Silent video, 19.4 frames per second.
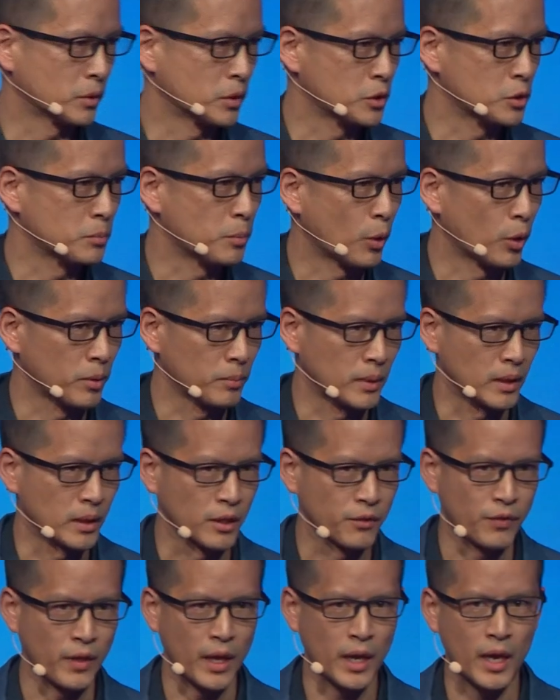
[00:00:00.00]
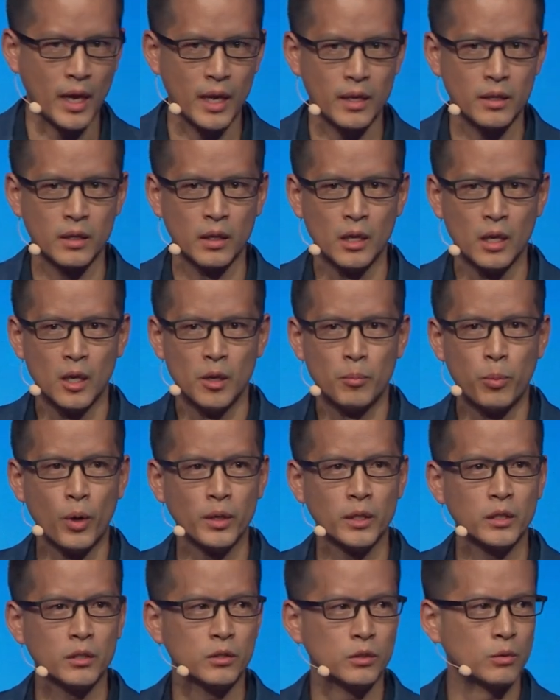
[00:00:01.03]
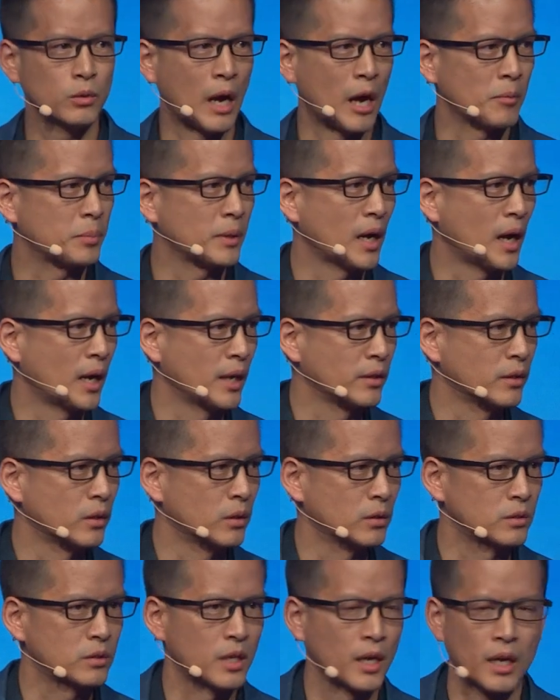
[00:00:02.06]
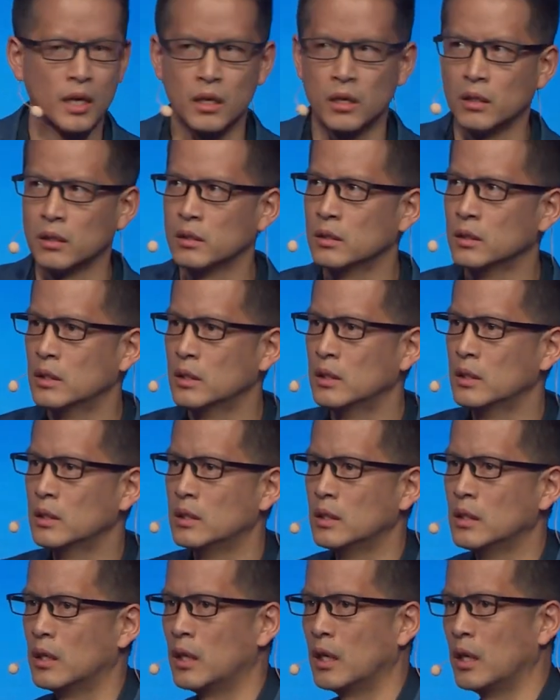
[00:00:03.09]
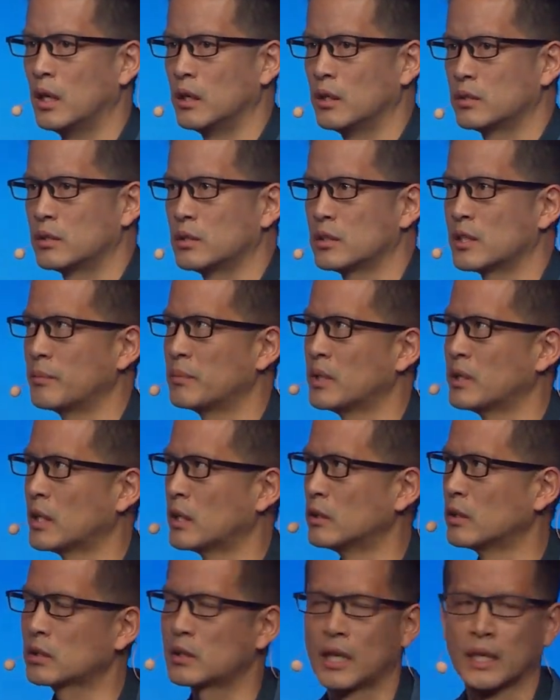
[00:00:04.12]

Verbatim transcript: Could you point me? And if they had pointed you out behind the hotel uh, to something that looked